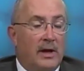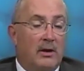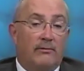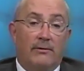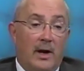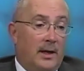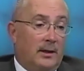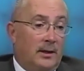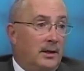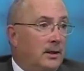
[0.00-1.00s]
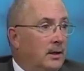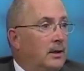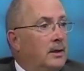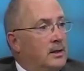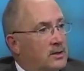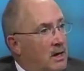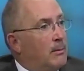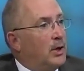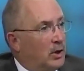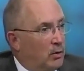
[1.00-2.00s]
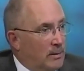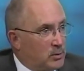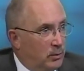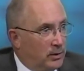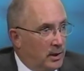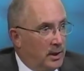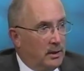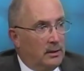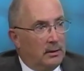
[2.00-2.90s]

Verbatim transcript: and finally, he's coming to grips with that.